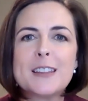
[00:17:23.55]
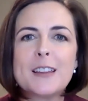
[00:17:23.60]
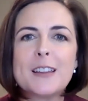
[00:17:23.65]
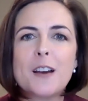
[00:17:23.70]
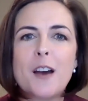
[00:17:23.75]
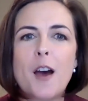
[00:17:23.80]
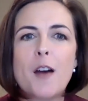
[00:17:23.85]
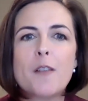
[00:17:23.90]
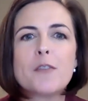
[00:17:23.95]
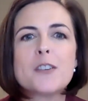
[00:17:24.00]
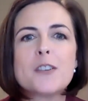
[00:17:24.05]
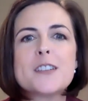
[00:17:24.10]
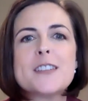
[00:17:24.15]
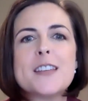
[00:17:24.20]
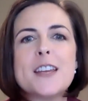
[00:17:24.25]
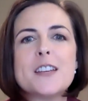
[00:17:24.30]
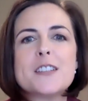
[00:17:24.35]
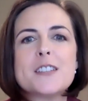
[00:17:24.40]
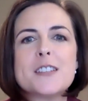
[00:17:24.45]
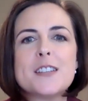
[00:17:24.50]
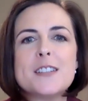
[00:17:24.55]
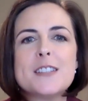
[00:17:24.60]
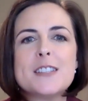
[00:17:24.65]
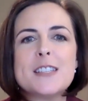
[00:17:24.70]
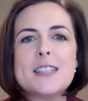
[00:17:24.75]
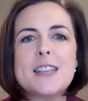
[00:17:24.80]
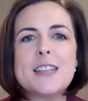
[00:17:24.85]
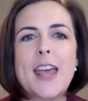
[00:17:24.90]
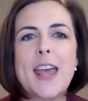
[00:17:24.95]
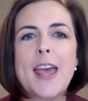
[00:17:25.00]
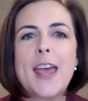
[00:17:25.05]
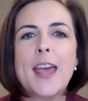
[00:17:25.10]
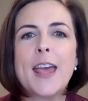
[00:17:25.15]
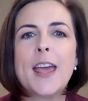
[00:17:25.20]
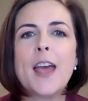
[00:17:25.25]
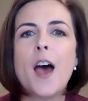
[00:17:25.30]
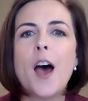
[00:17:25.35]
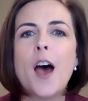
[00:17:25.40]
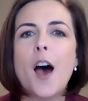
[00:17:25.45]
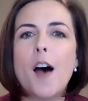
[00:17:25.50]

the conversation today